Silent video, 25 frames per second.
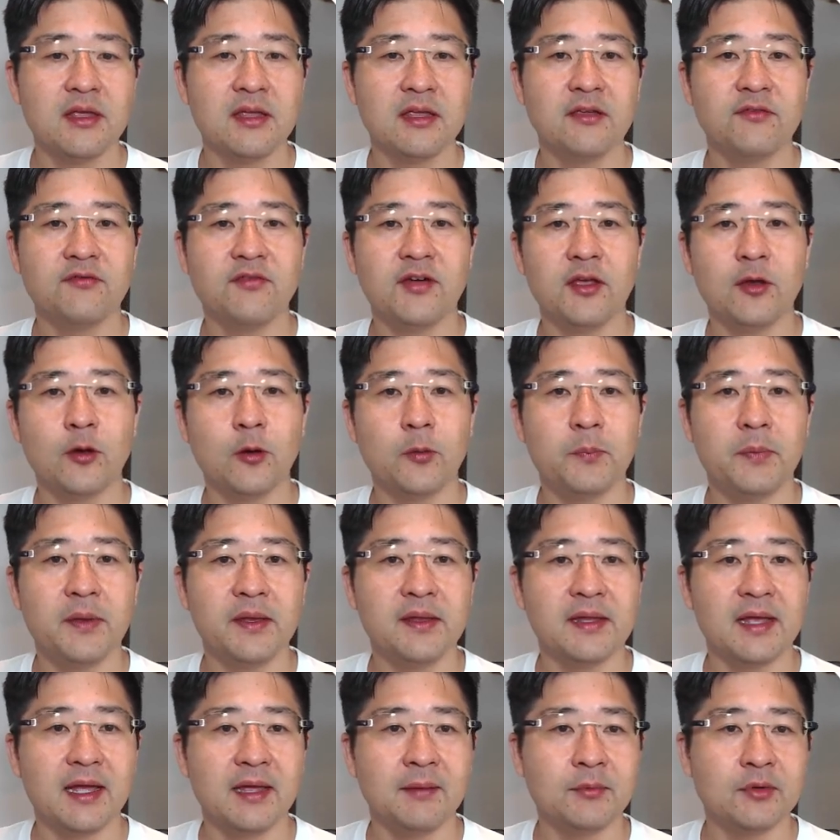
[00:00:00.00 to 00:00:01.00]
If I
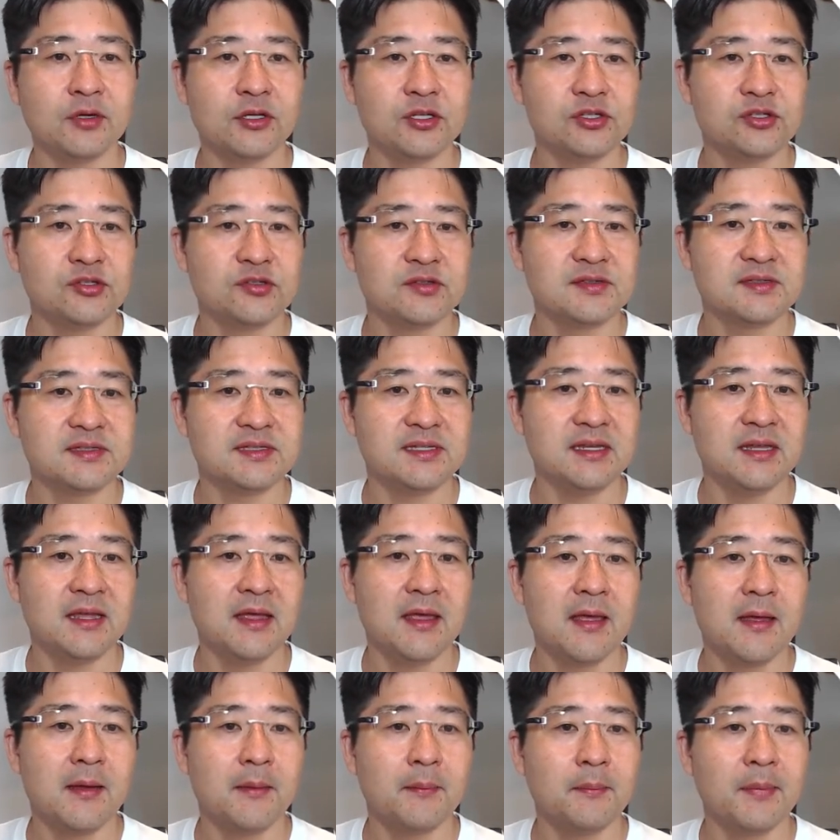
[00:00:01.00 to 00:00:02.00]
open, I'm going to see
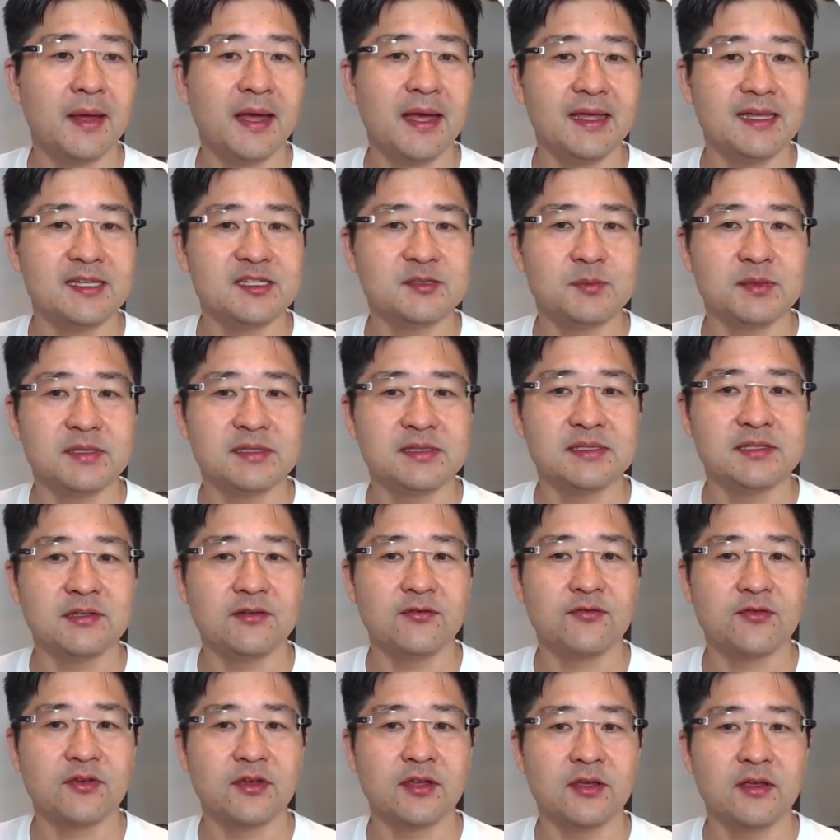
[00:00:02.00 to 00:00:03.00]
my
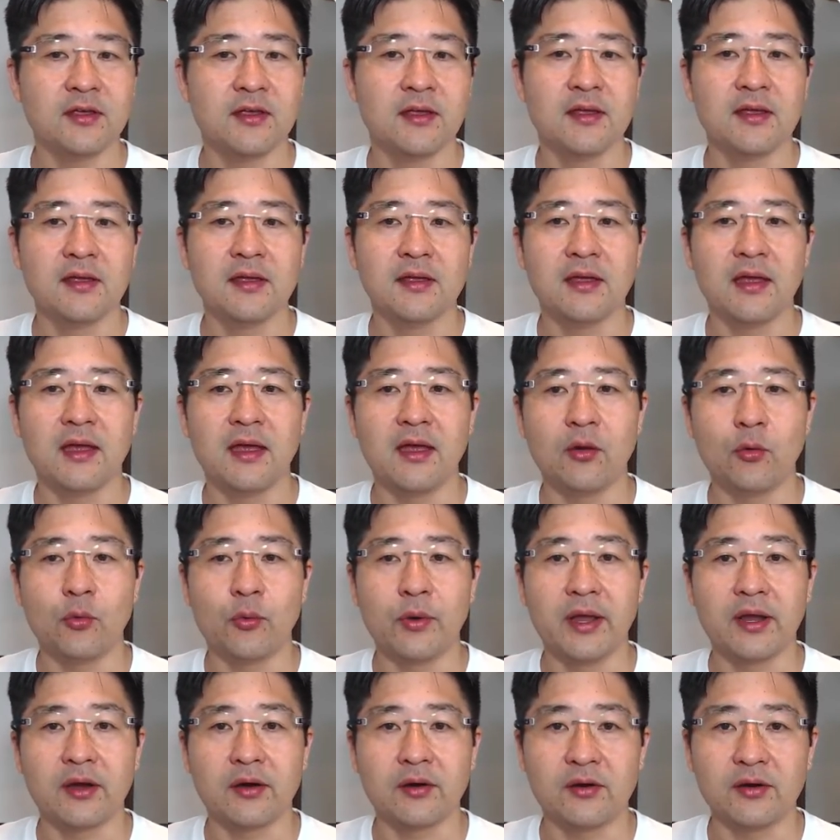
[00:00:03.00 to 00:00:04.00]
specific
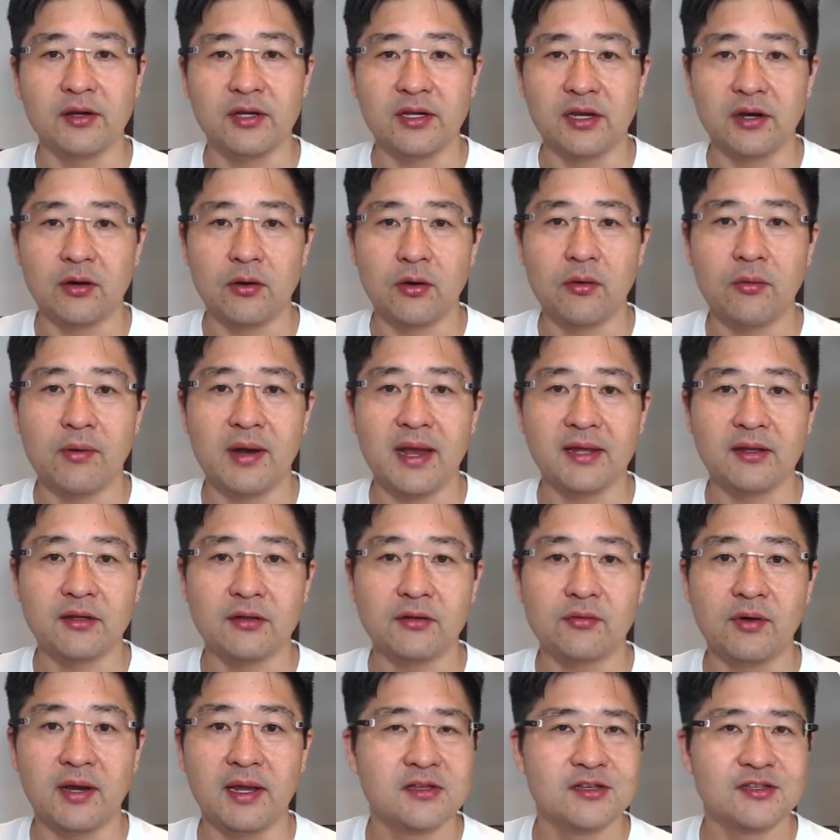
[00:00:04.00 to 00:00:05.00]
record here. All right,
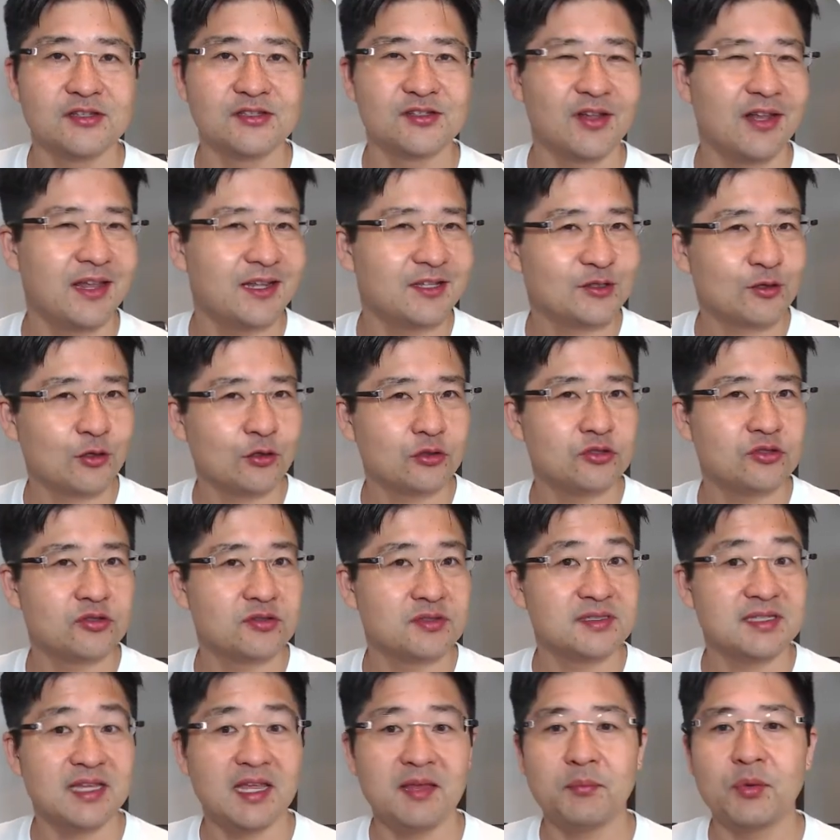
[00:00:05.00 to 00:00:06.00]
great. So let's go to
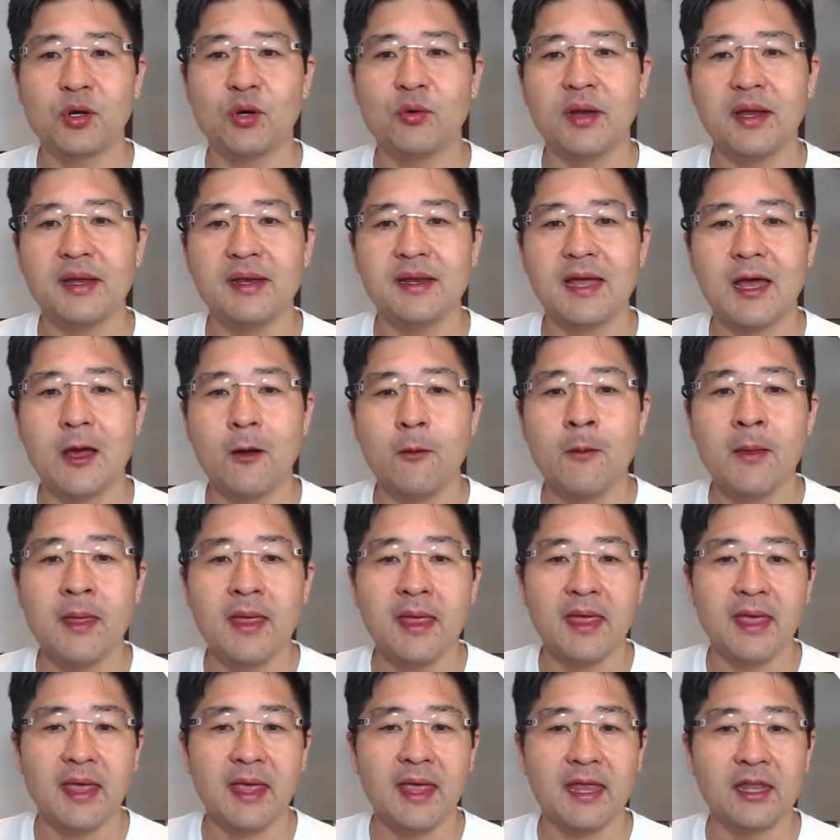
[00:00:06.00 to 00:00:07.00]
Zapier right now
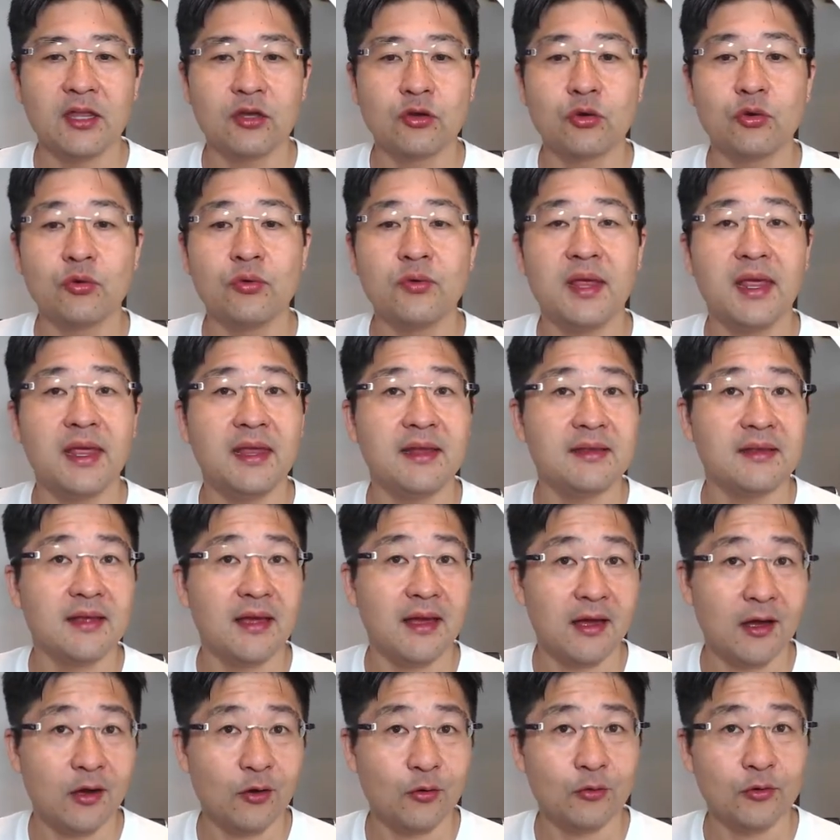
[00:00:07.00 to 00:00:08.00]
and create
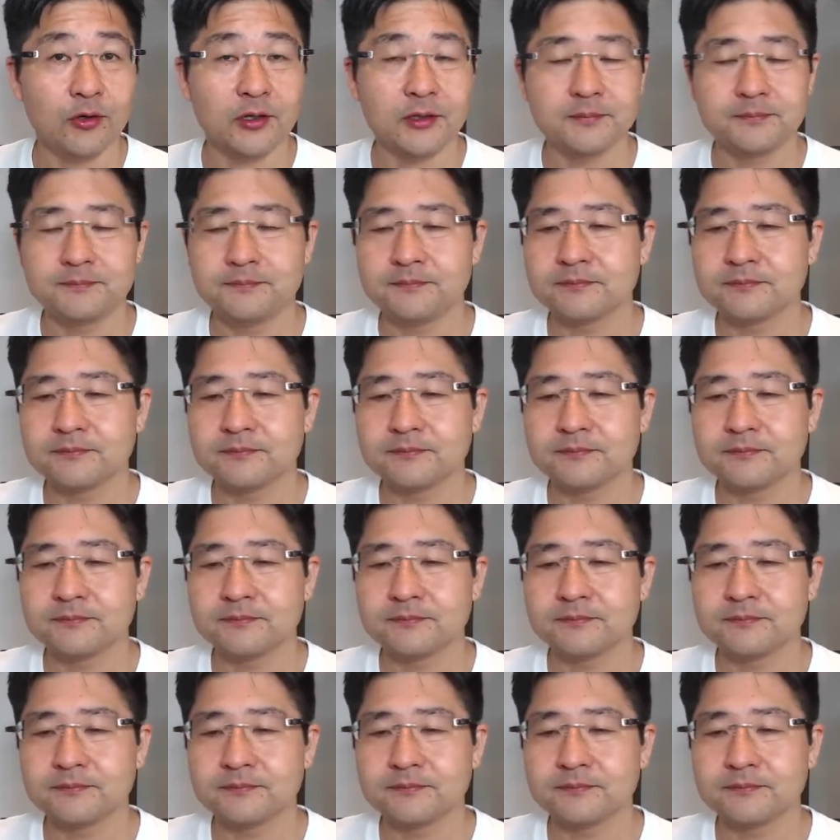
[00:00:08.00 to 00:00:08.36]
our